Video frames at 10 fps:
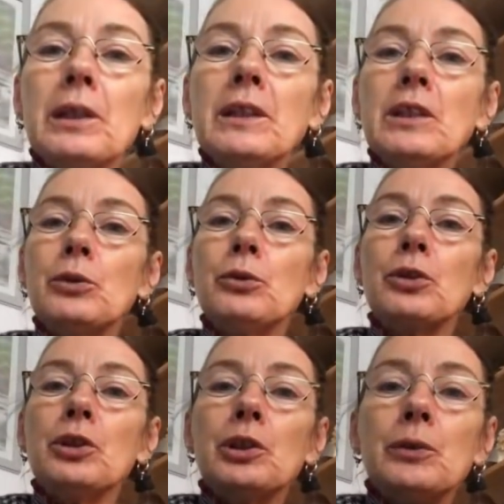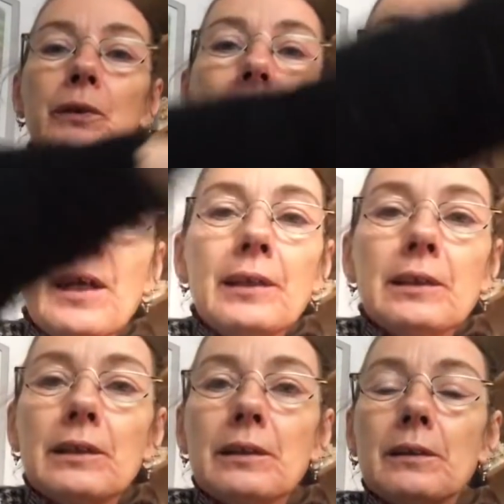is, you can use
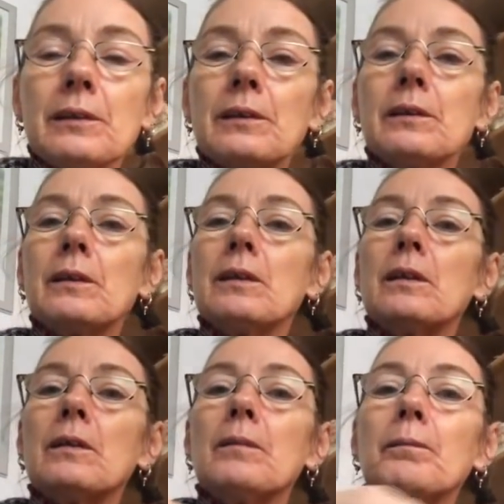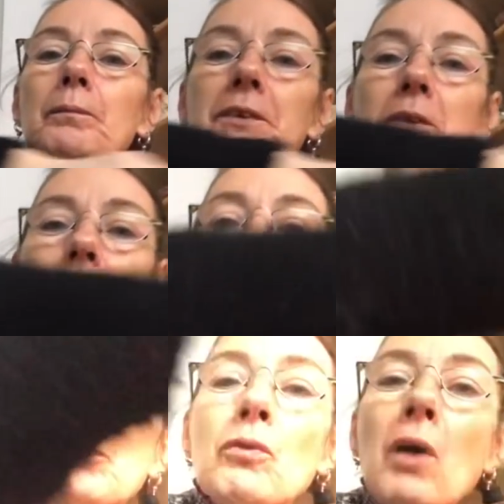that. So I'd
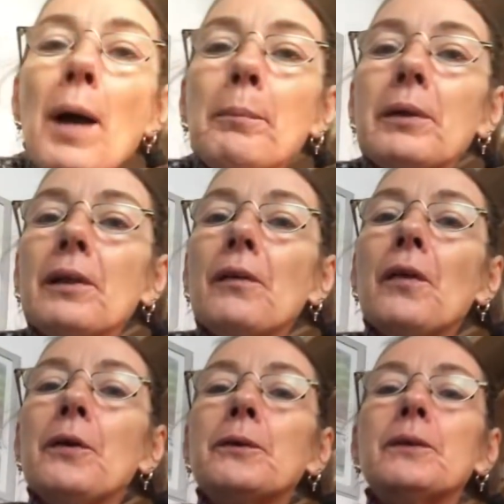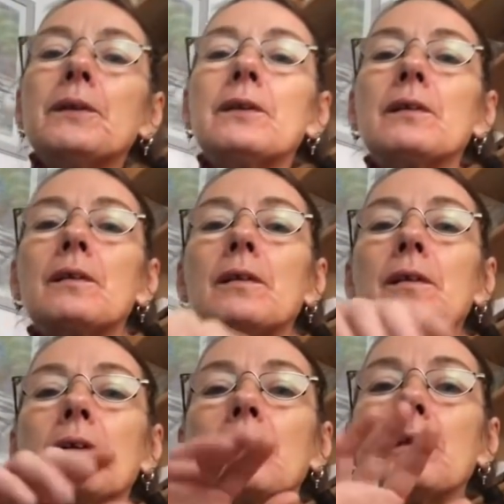be wrapping those
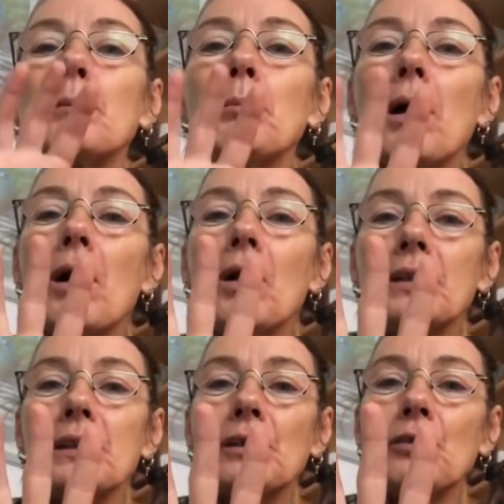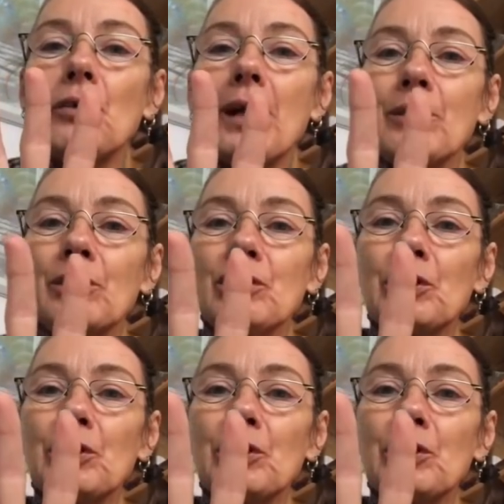bars around